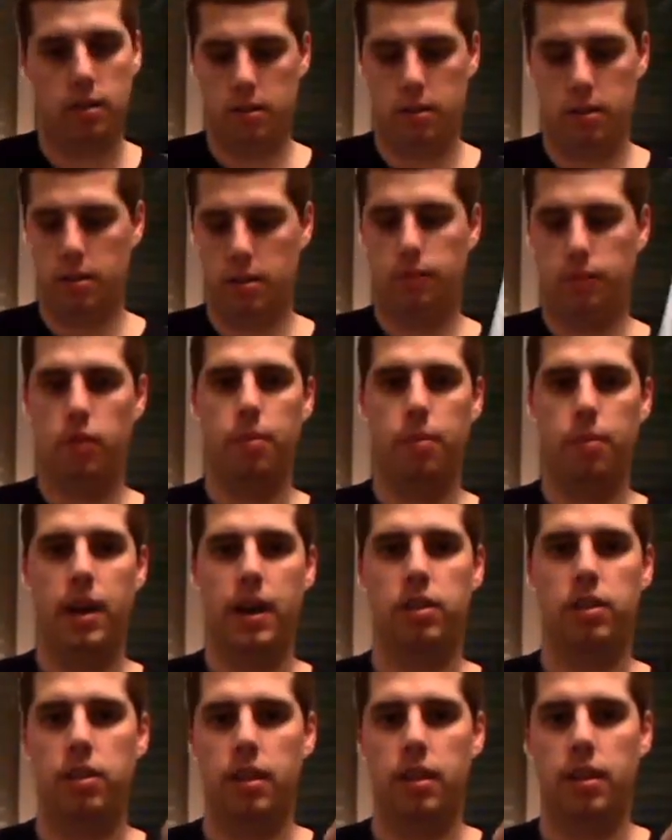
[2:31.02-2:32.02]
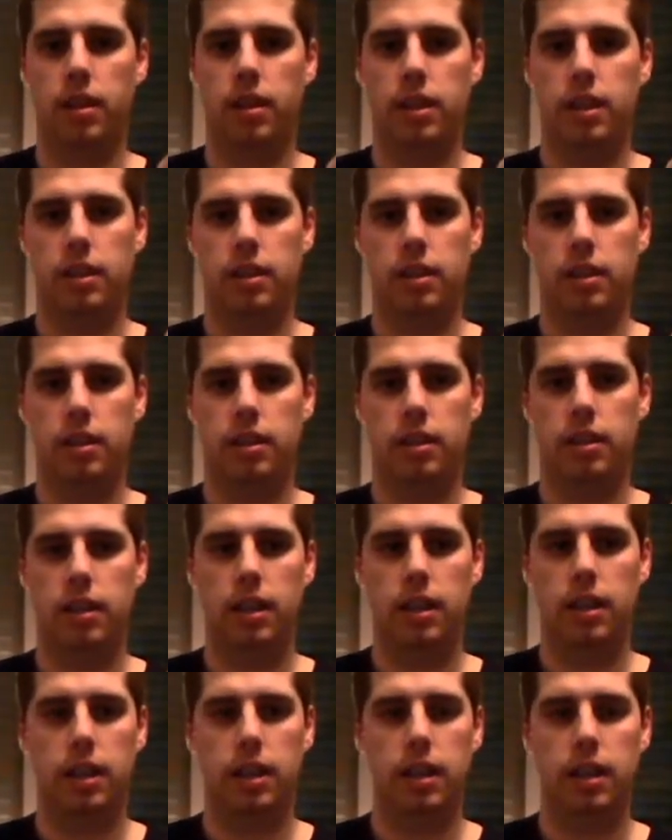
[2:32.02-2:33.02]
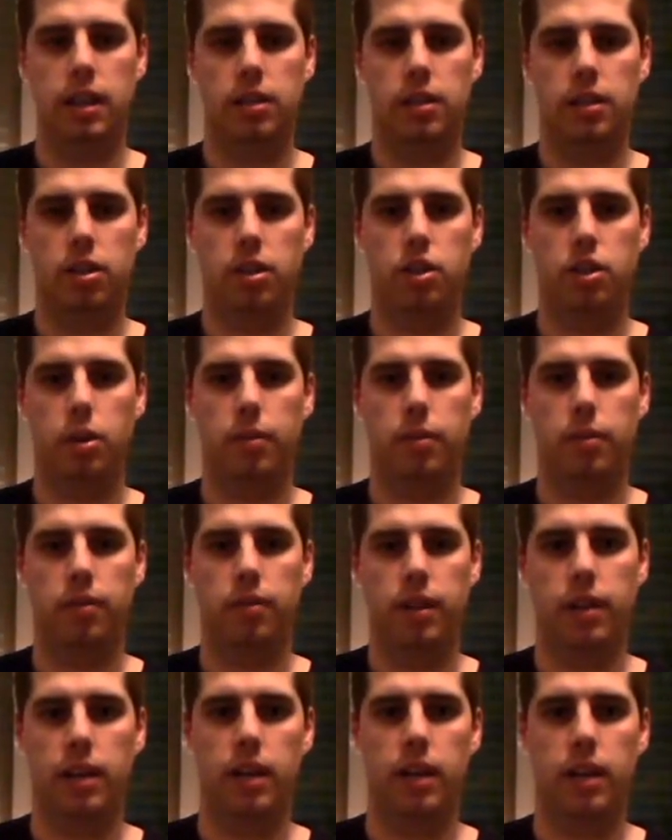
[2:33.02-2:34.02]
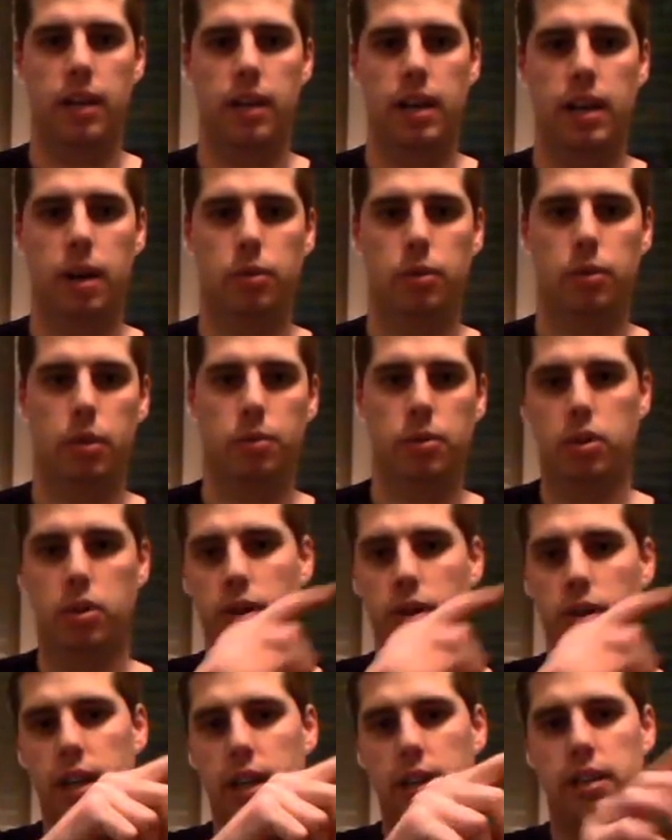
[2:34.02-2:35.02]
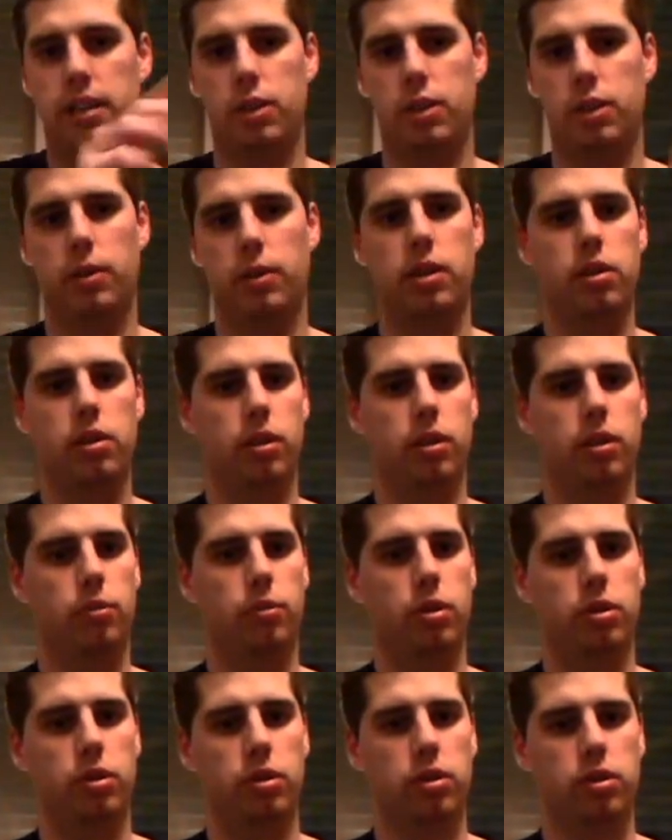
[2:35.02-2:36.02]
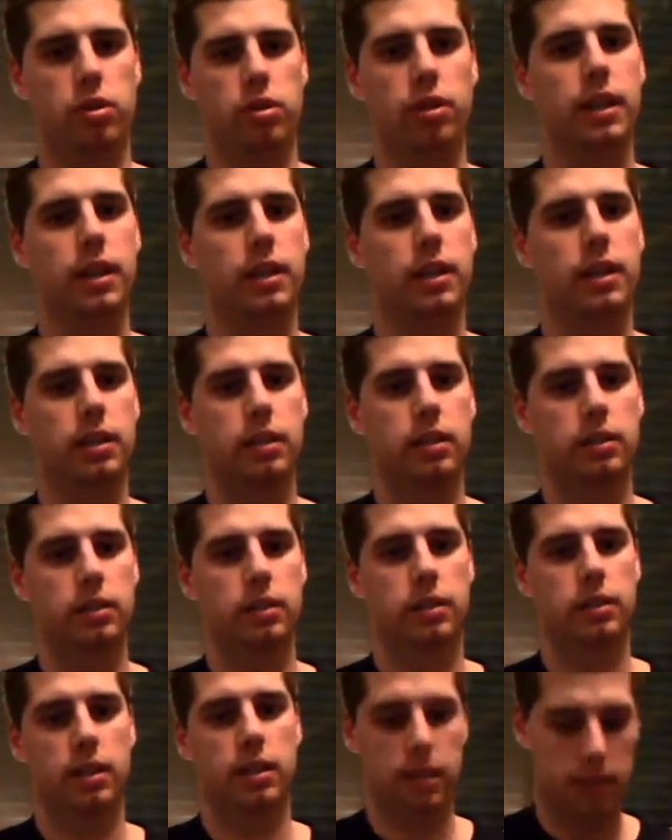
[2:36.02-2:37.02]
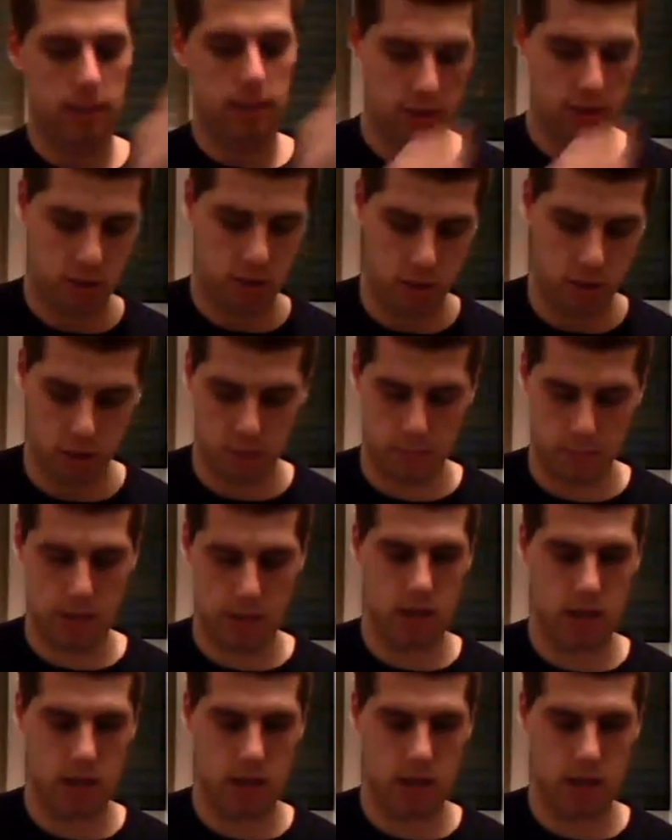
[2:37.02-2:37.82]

If you imagine that this is the top of the laptop screen, this is where you watch the screen. This is the top.